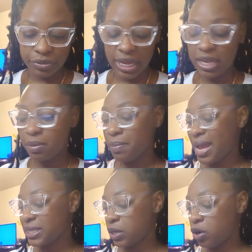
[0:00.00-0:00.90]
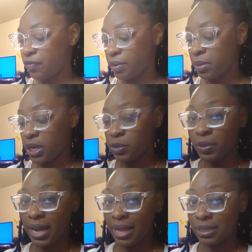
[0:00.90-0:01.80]
it could be masculine or feminine because we
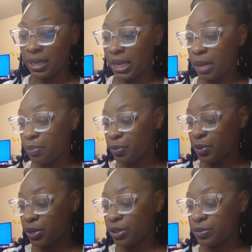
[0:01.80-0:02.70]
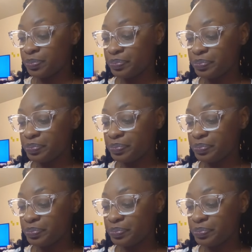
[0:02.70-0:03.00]
got the Emperor